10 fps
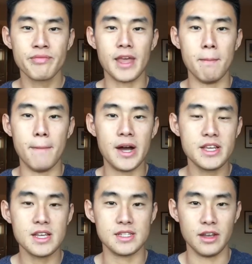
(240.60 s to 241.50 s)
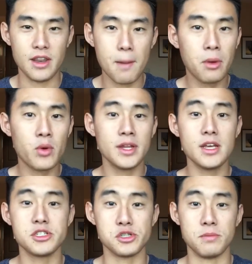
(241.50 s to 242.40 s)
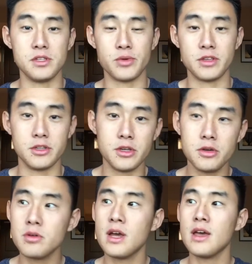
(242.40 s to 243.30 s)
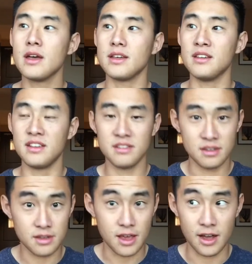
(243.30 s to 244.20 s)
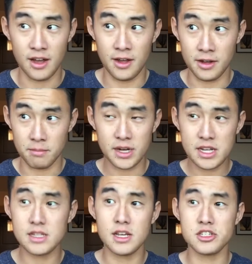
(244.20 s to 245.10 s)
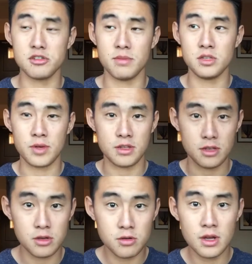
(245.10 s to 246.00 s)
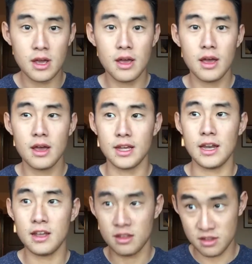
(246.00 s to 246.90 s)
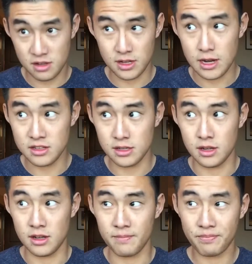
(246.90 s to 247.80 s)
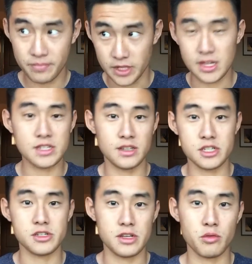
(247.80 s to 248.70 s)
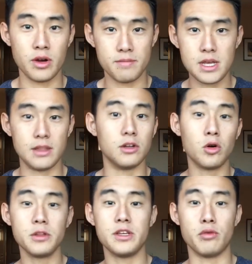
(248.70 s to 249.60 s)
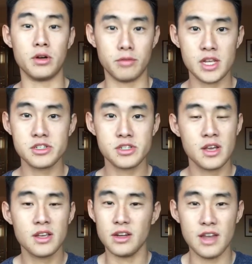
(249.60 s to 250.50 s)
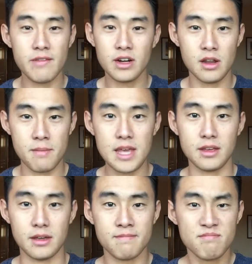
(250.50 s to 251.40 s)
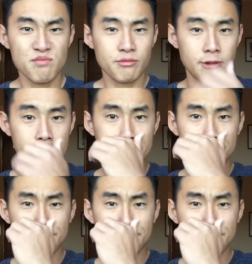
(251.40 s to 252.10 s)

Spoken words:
that money is the number one issue between you, money is the issue between you getting to the destination that you want to be, the goal that you want to reach, you're never going to make it, right?